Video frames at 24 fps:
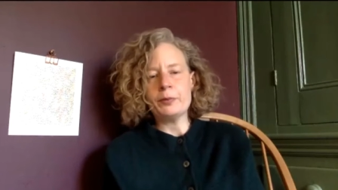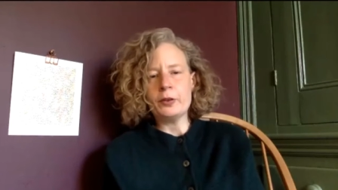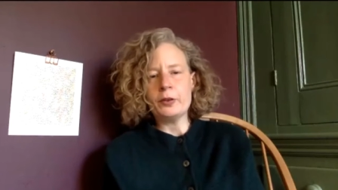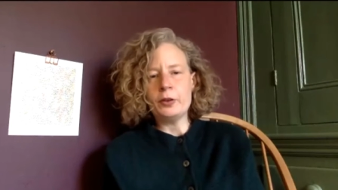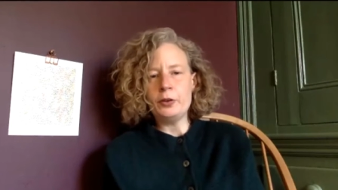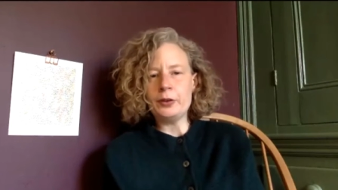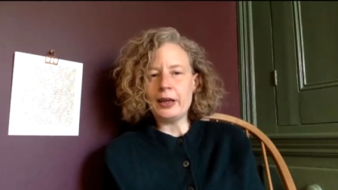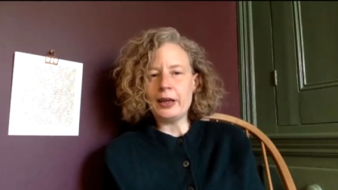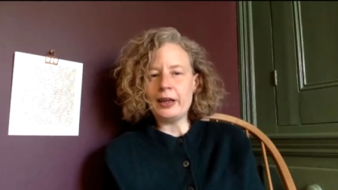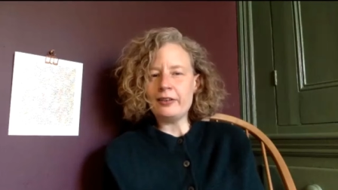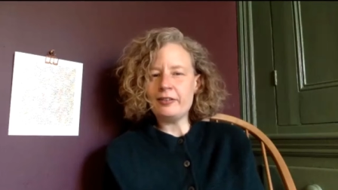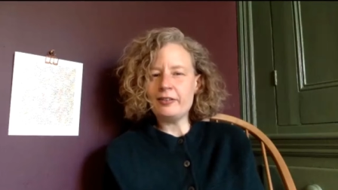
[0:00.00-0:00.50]

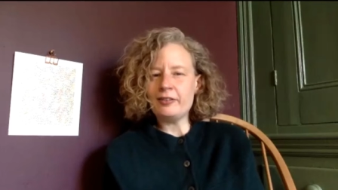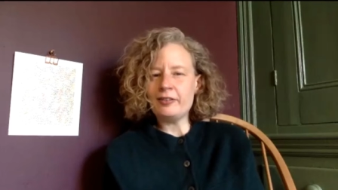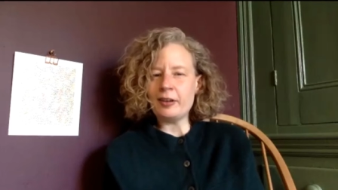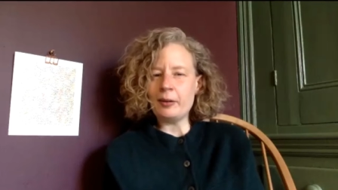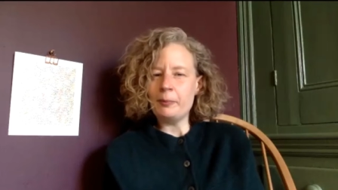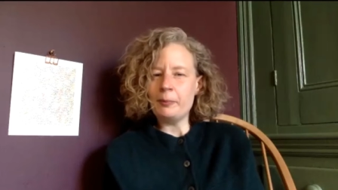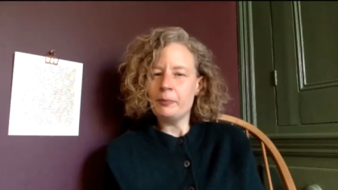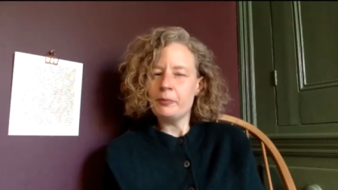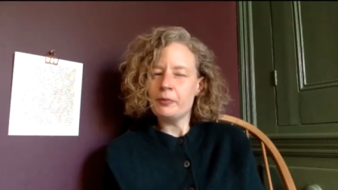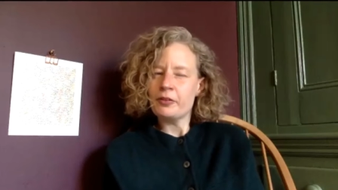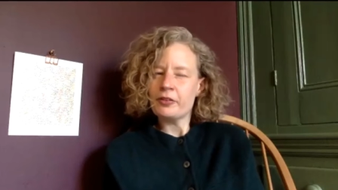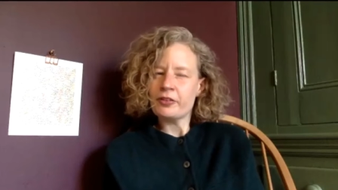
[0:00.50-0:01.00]
you get
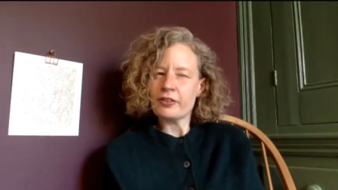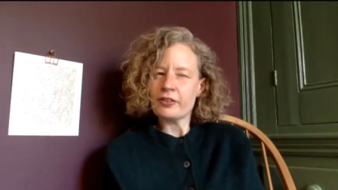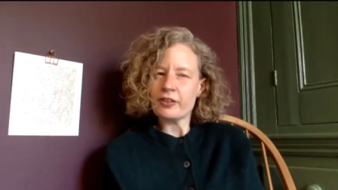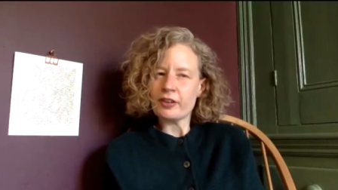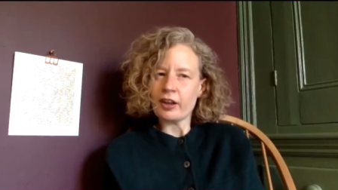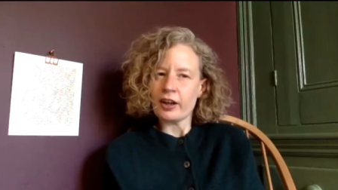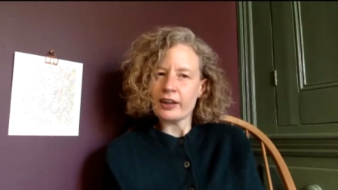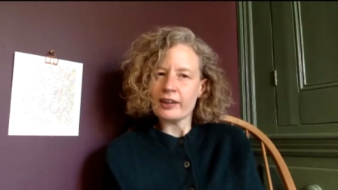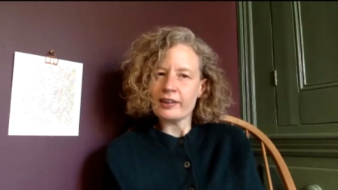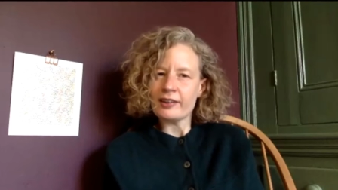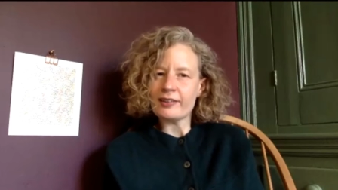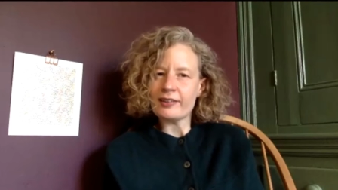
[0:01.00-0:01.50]
some
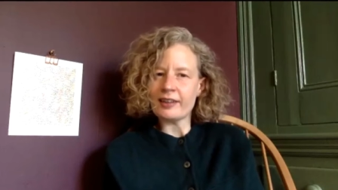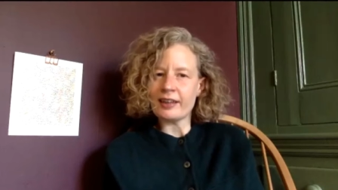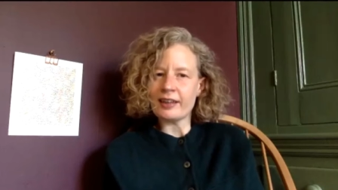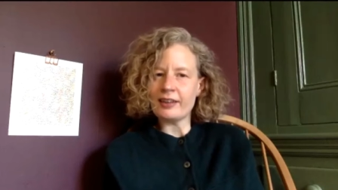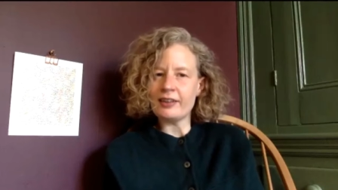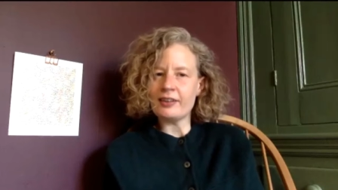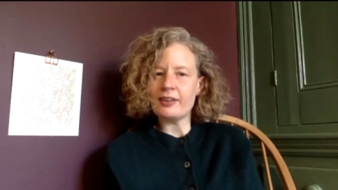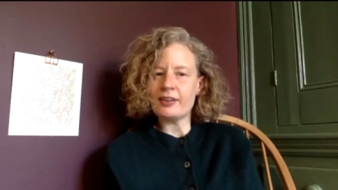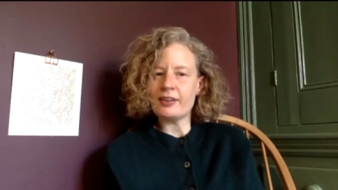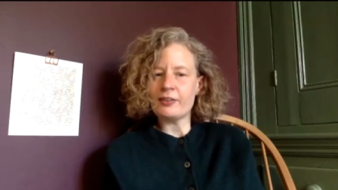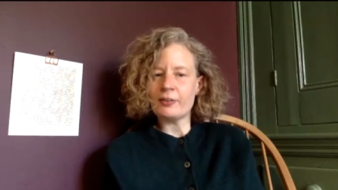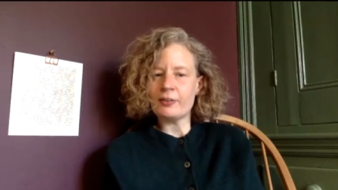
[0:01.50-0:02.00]
slight
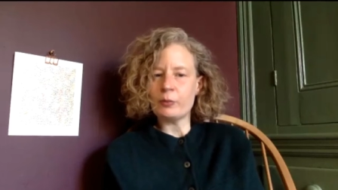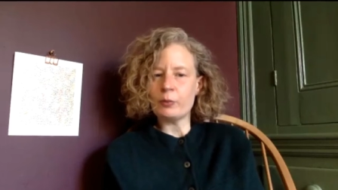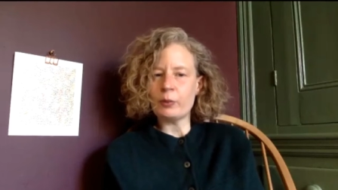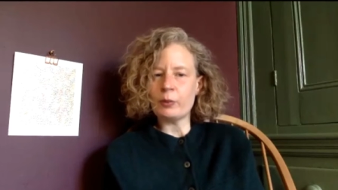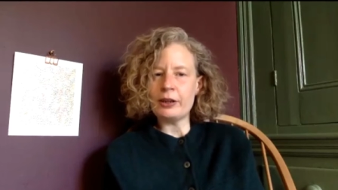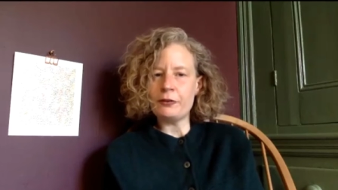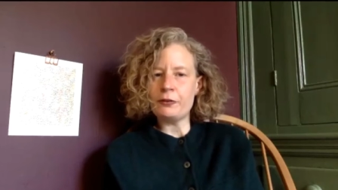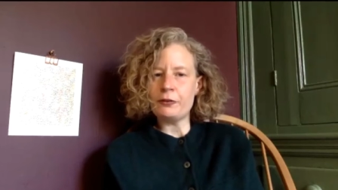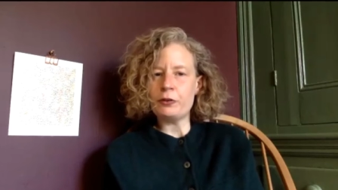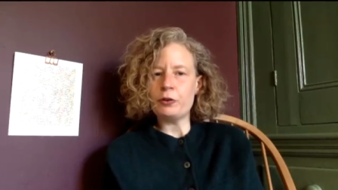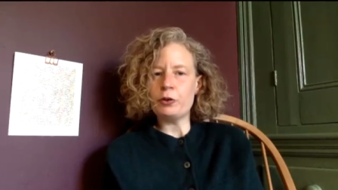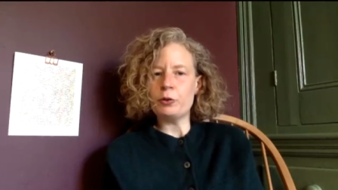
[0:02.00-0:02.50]
sense of a
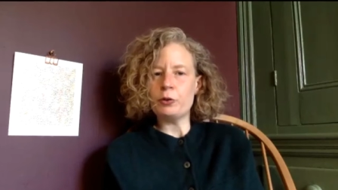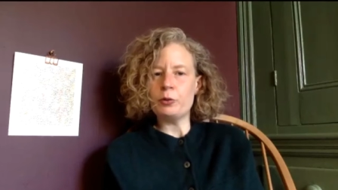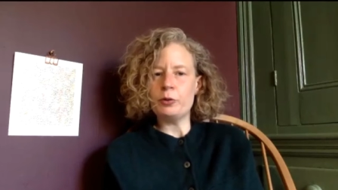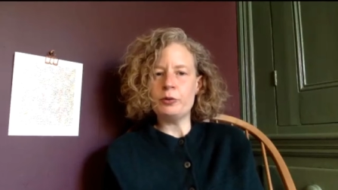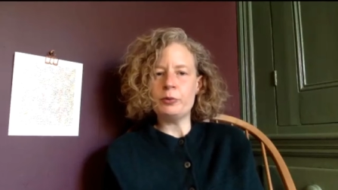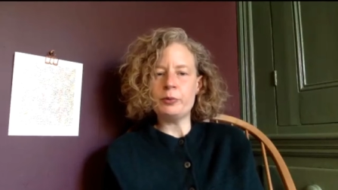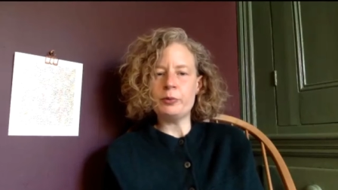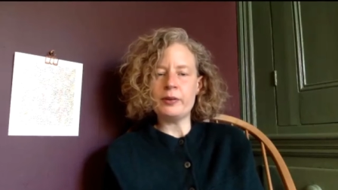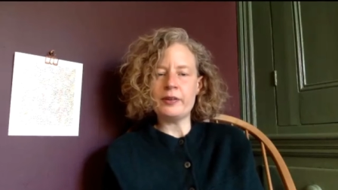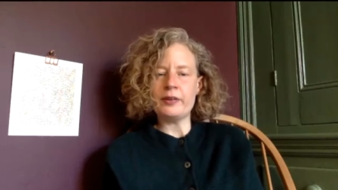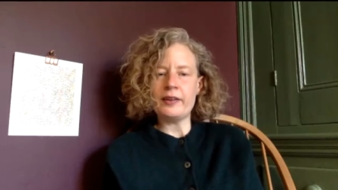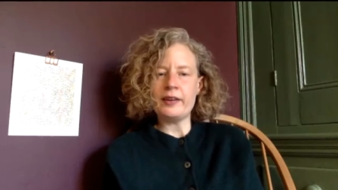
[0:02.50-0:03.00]
way
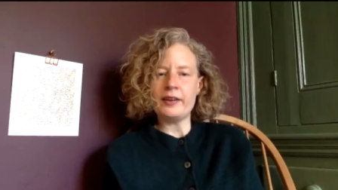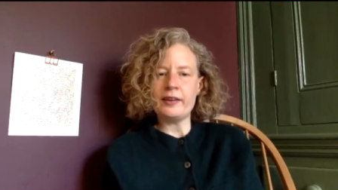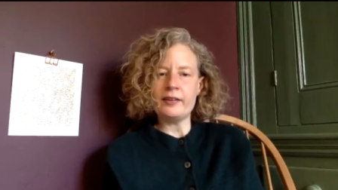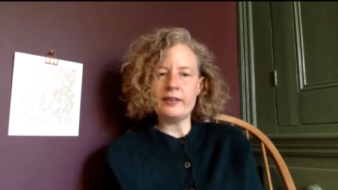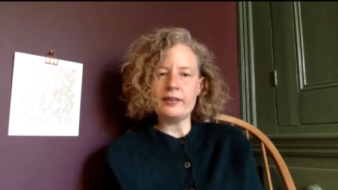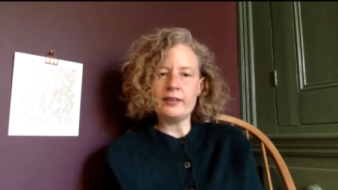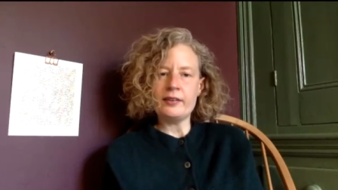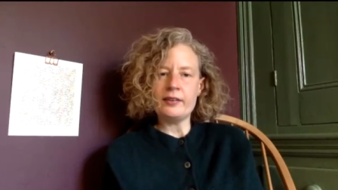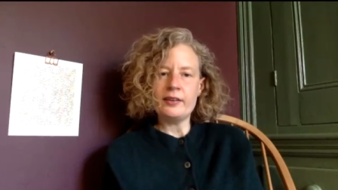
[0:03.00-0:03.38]
forward with it.